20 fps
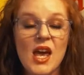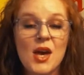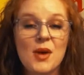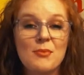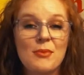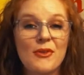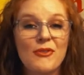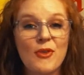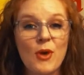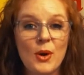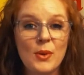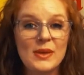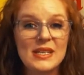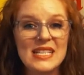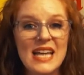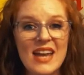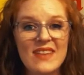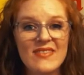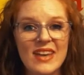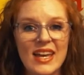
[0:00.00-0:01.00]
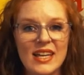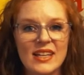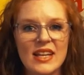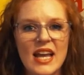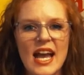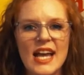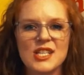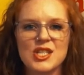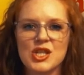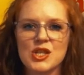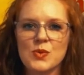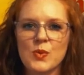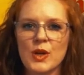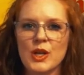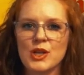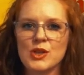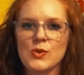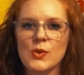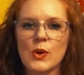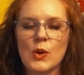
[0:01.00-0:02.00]
Before we dive in, I just want to
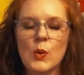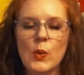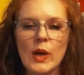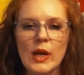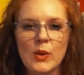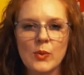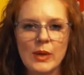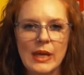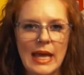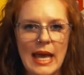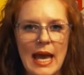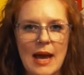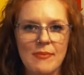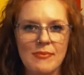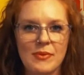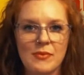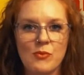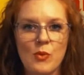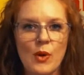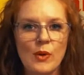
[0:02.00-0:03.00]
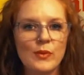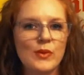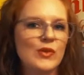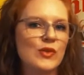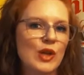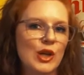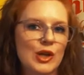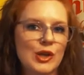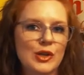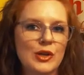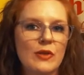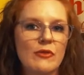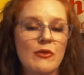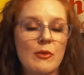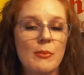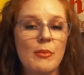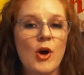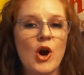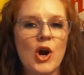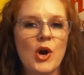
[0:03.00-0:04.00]
do a quick recap of what we've learned from
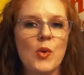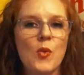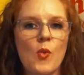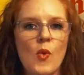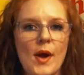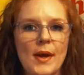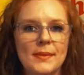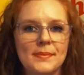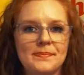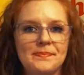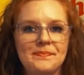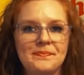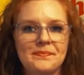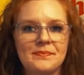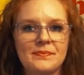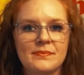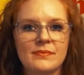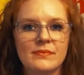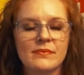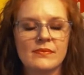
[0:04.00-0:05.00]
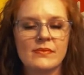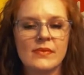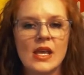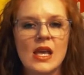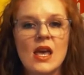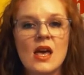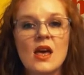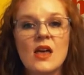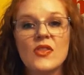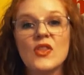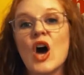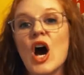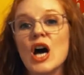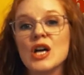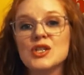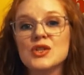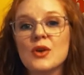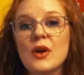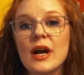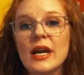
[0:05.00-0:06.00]
part 1. The
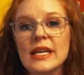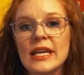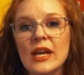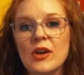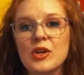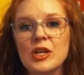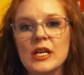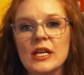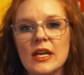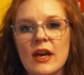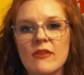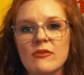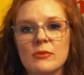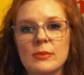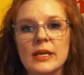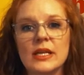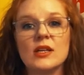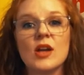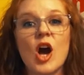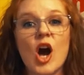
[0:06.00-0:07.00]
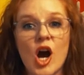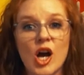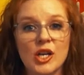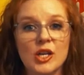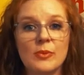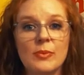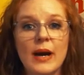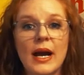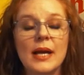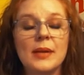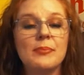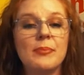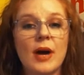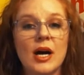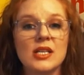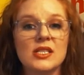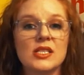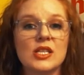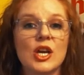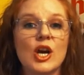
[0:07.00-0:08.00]
Austro-Hungarian government occupied
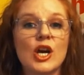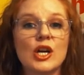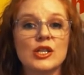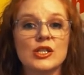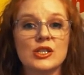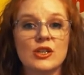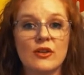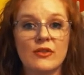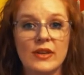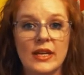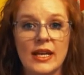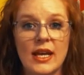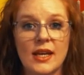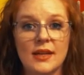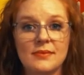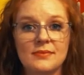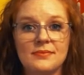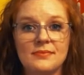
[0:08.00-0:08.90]
Bosnia-Herzegovina.